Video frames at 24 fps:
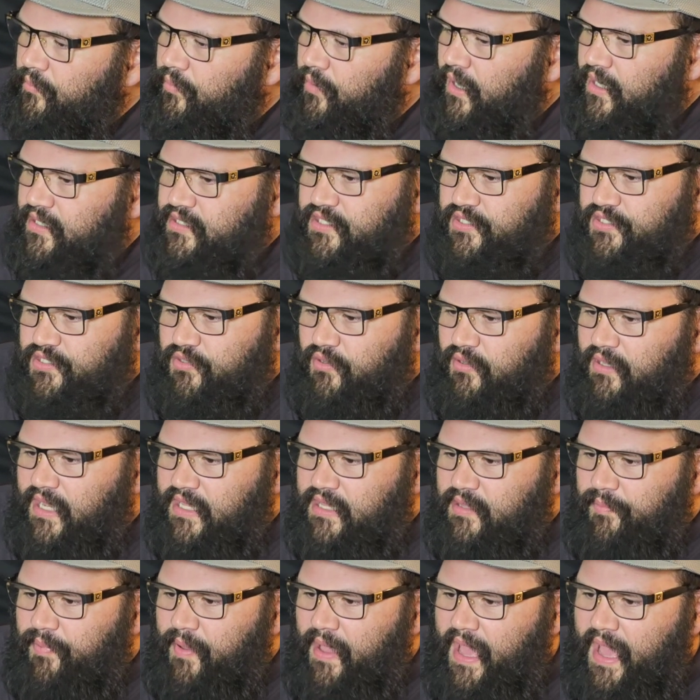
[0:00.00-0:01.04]
But just
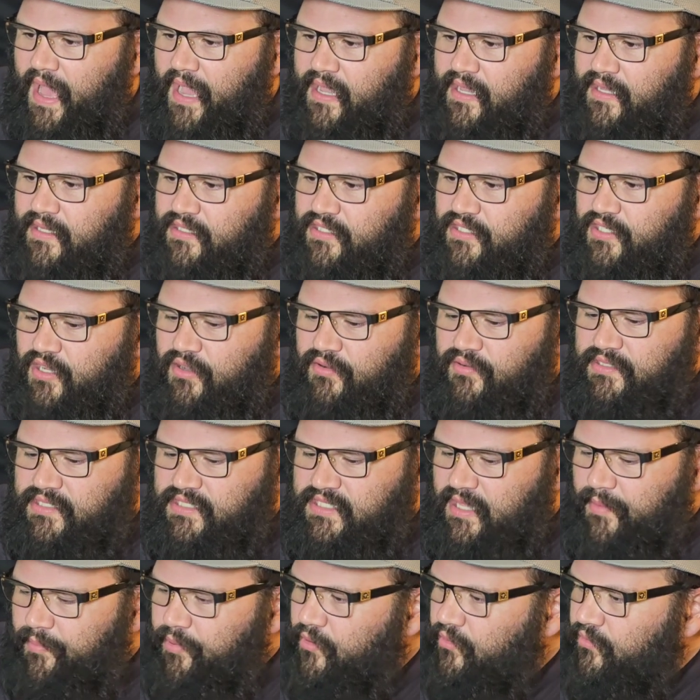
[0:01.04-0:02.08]
looking at the package,
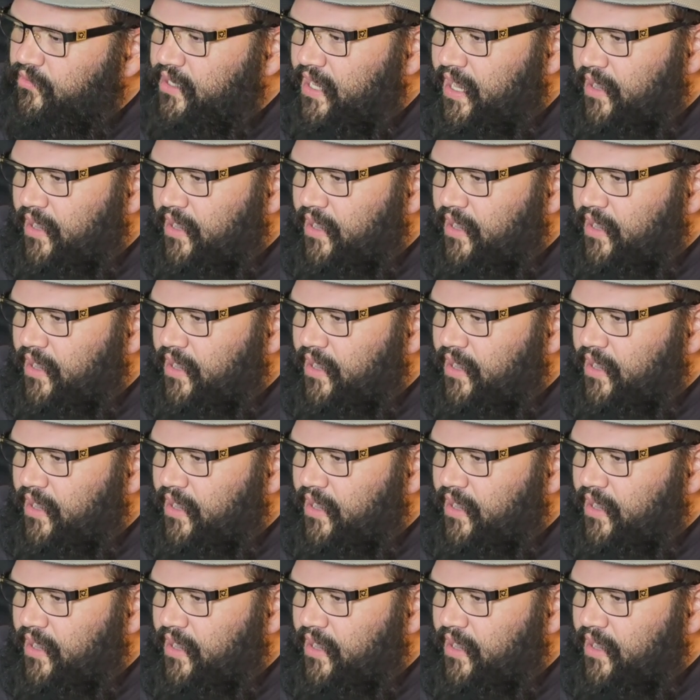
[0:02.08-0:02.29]
it's typical